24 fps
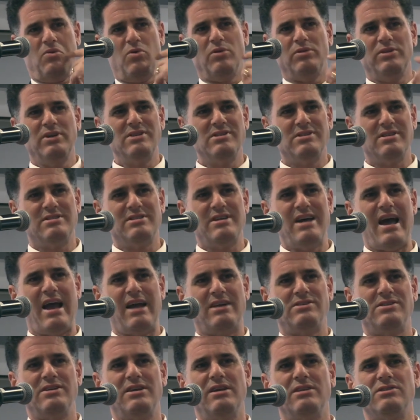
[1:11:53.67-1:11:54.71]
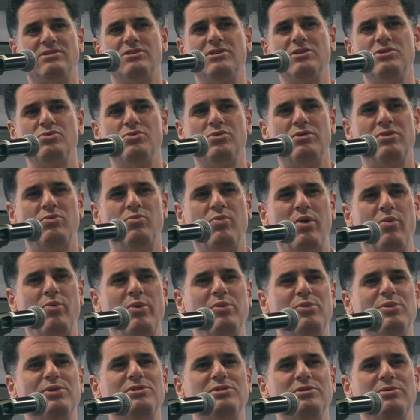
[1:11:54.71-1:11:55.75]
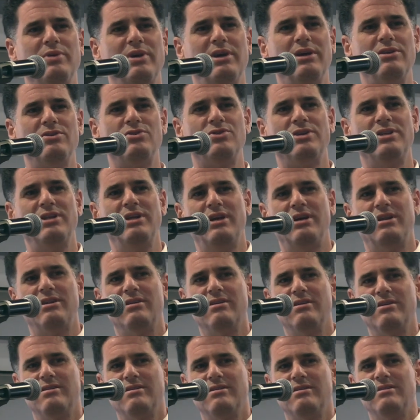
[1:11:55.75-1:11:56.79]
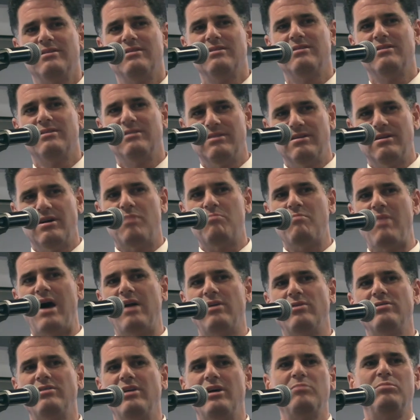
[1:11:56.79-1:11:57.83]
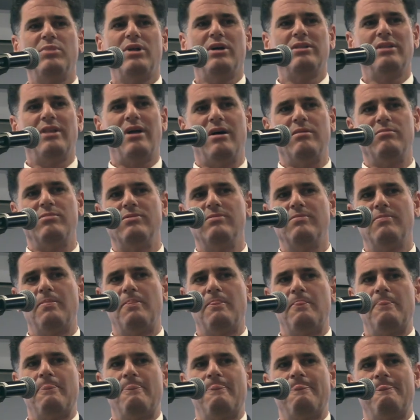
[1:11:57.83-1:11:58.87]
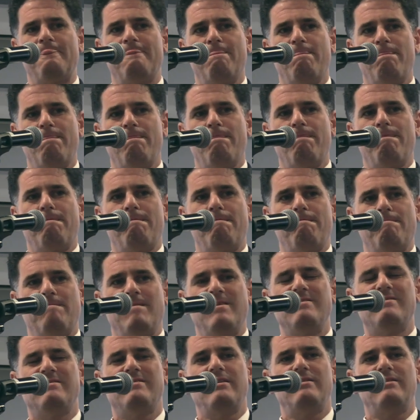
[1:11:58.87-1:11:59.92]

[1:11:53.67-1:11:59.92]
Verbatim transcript: all these attacks against Israel and what we were doing in Jenin. A modern day blood libel. He